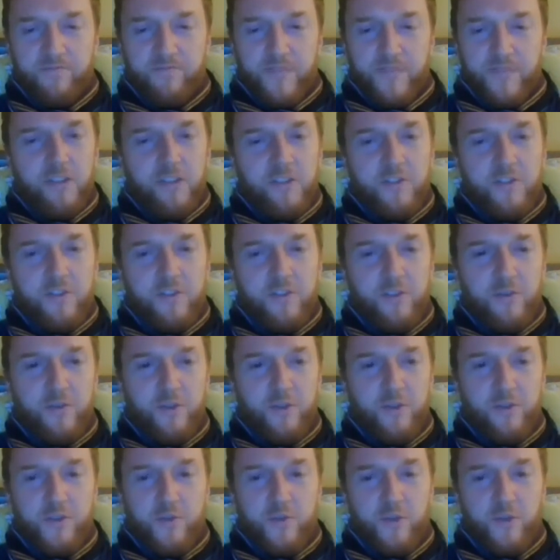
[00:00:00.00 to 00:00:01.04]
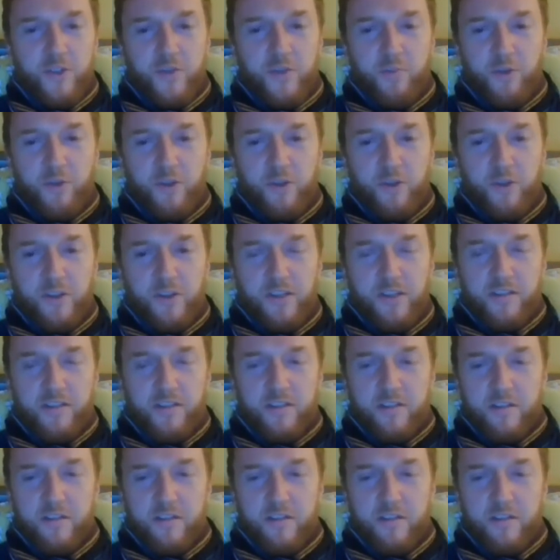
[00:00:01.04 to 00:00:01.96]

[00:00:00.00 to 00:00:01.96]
The two of you switch bodies.